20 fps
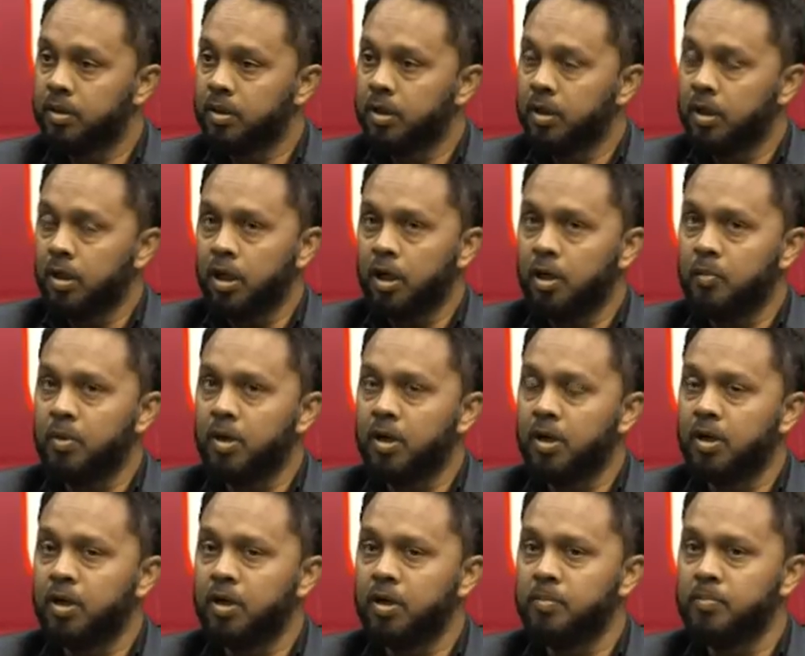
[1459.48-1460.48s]
How about,
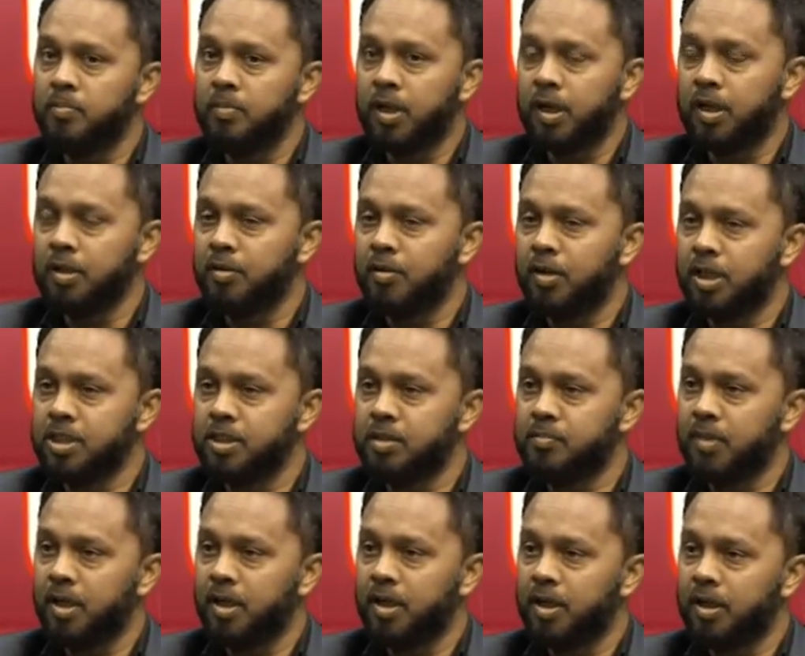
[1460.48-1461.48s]
mm. um, I don't know, that's in
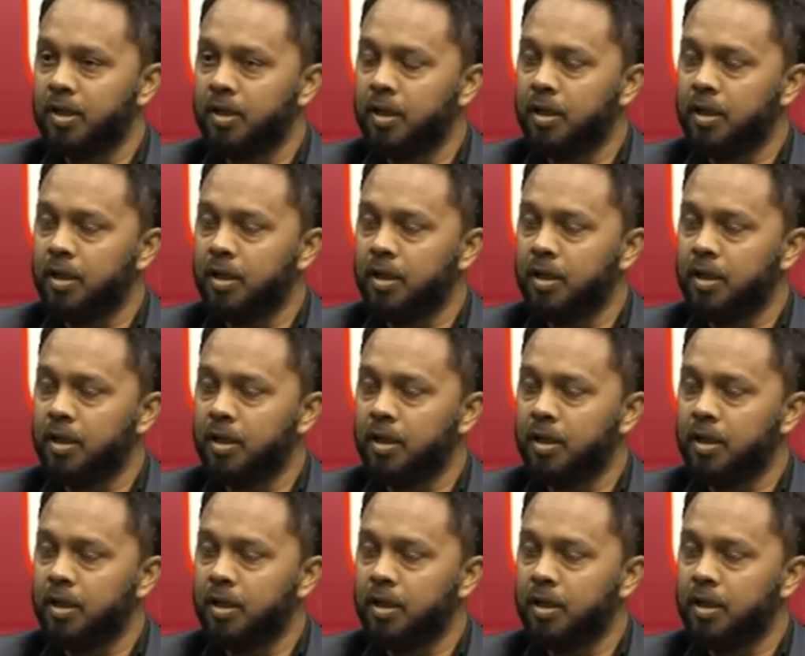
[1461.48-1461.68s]
my head.